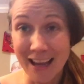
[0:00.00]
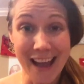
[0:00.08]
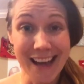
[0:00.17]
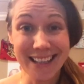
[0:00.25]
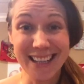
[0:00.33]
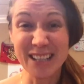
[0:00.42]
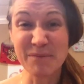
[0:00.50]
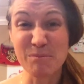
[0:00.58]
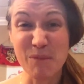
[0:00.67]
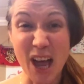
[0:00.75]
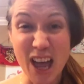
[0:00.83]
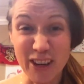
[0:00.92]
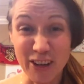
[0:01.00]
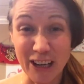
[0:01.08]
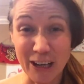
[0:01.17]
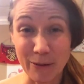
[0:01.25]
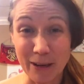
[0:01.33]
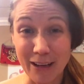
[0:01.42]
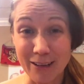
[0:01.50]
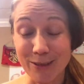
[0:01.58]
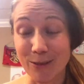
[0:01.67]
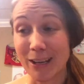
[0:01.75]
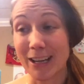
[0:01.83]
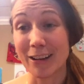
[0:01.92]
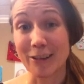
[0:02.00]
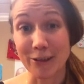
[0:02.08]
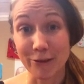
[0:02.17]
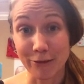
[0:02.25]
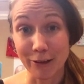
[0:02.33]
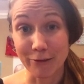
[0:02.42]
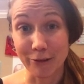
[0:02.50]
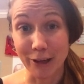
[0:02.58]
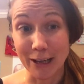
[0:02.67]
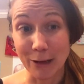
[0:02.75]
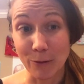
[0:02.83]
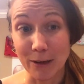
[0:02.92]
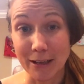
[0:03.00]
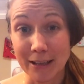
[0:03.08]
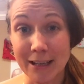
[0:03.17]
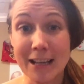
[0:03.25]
And it doesn't bother anyone else or get underfoot for anyone.